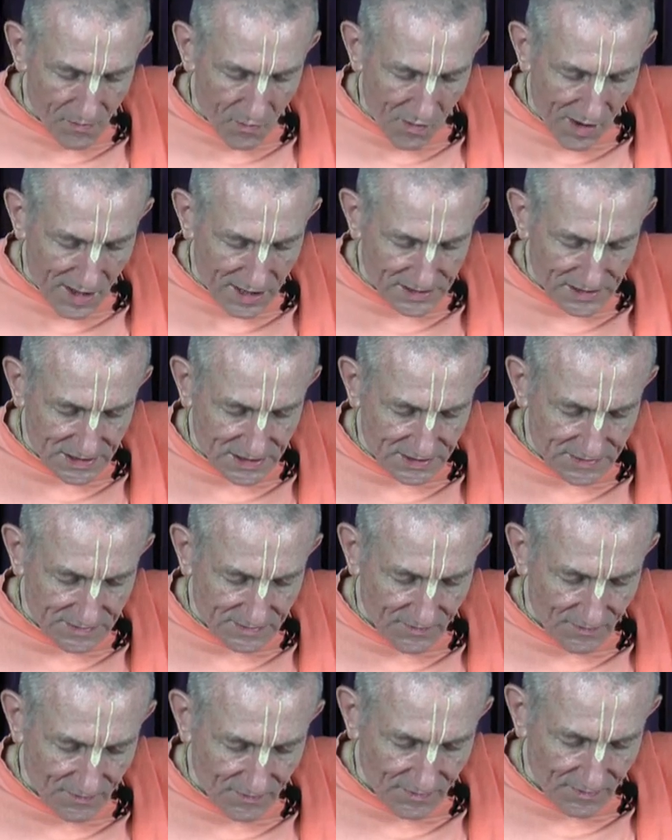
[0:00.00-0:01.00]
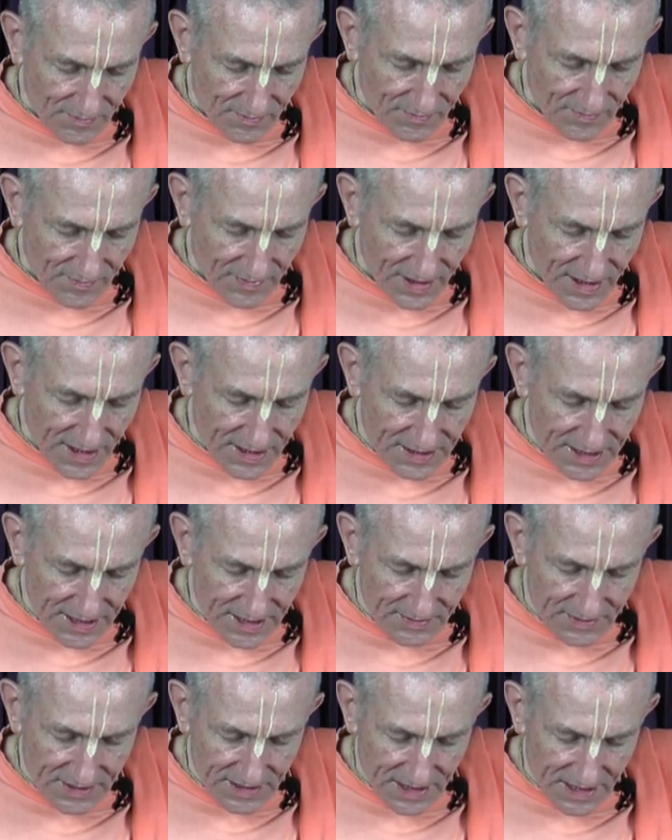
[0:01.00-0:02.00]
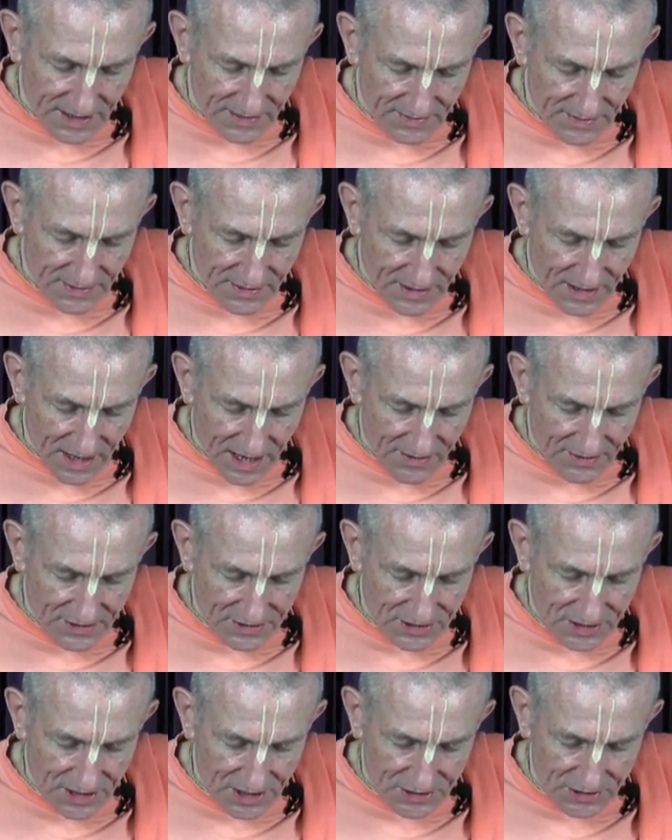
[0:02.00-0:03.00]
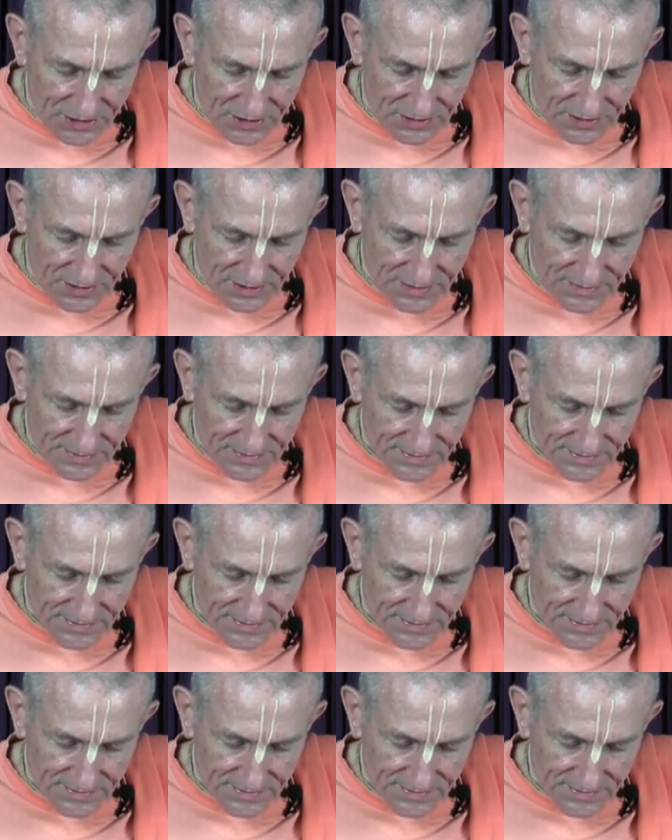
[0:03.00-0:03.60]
Once, a demon named Arastasura